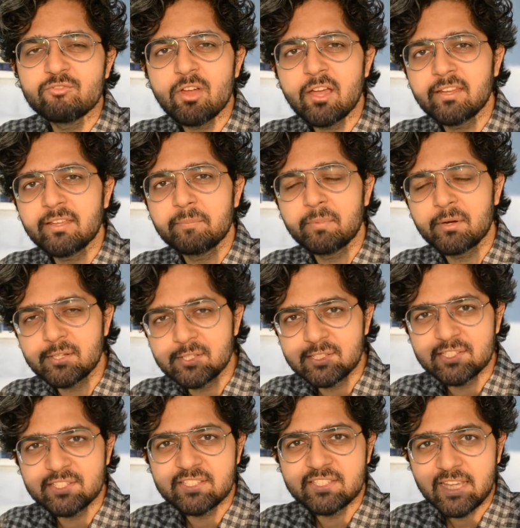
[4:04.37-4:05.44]
writing
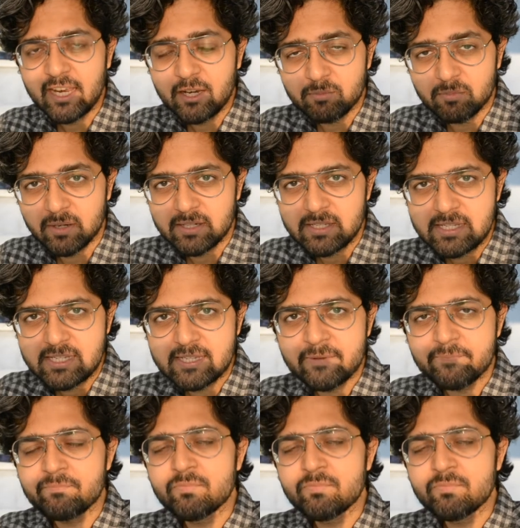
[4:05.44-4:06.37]
personal statements